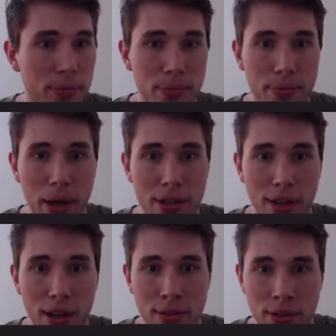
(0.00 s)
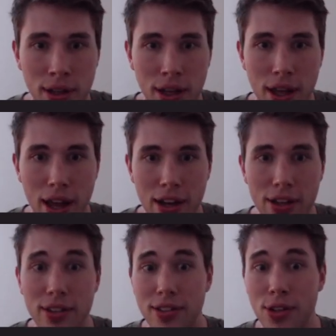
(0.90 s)
by 10, and you
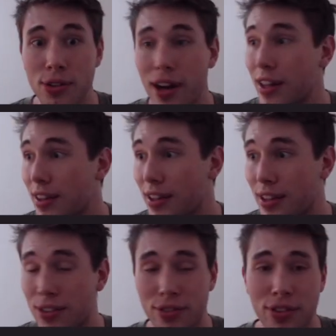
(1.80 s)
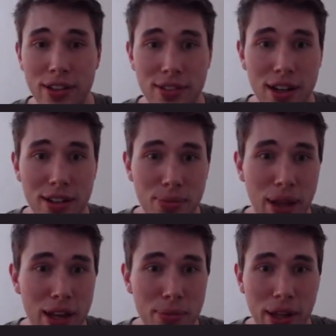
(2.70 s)
can see already that this effect is starting to
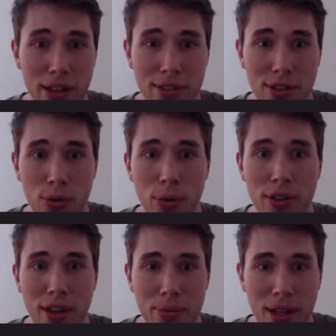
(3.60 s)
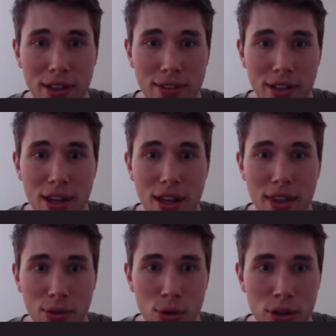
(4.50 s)
take place. So what's happening is
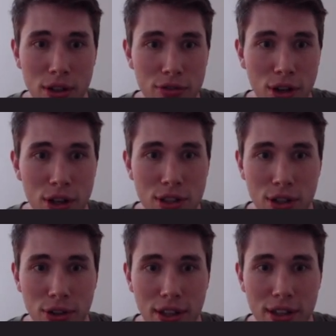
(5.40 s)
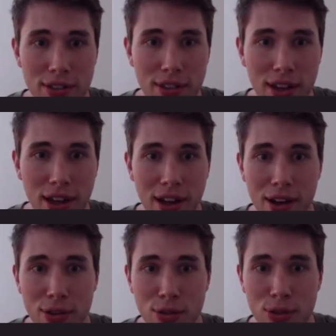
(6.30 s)
they're all converging on these
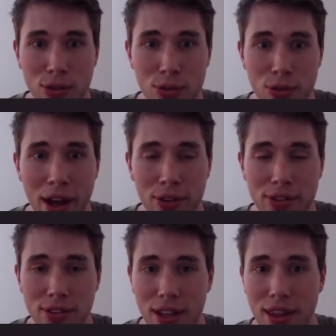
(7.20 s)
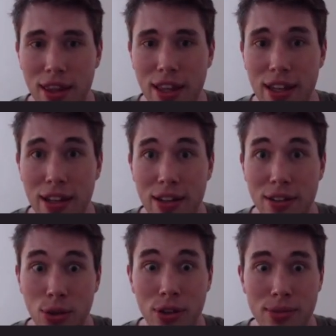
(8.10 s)
routes in the
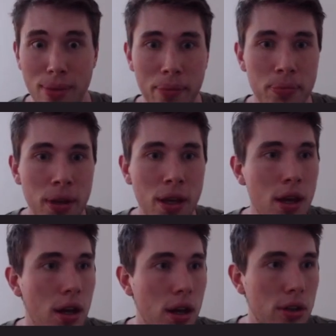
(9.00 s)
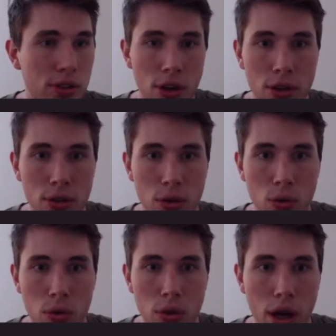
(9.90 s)
noise map. So
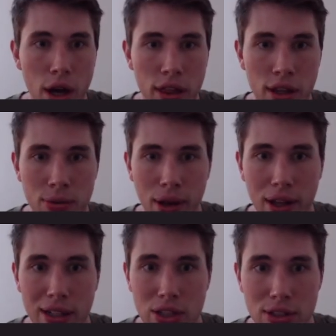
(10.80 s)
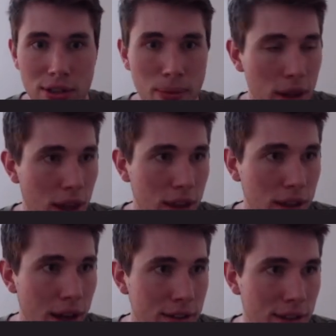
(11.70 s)
I think we're just about there. The
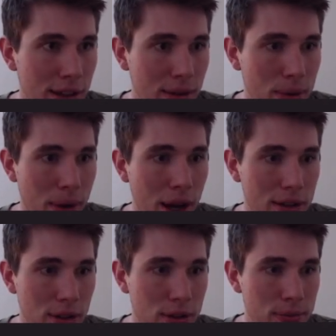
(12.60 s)
last thing that we might do